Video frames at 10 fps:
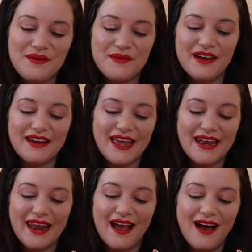We are
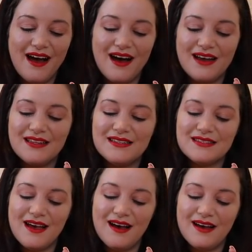getting
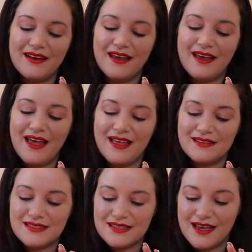Hans, Anna,
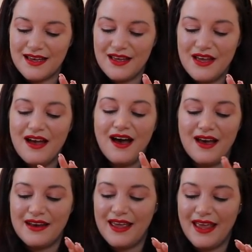Elsa,
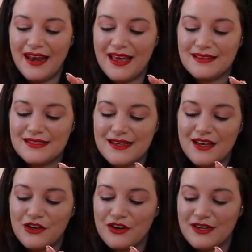Anna and
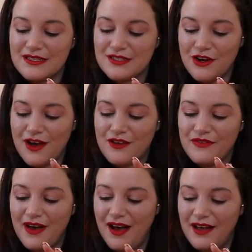Elsa, Kristoff,
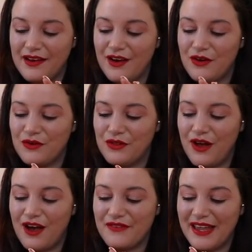Anna,
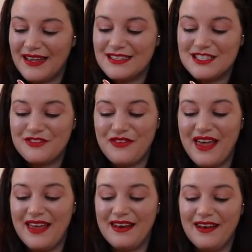Olaf, and
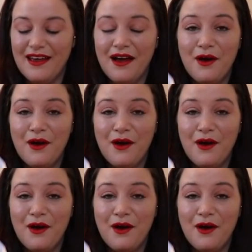Sven.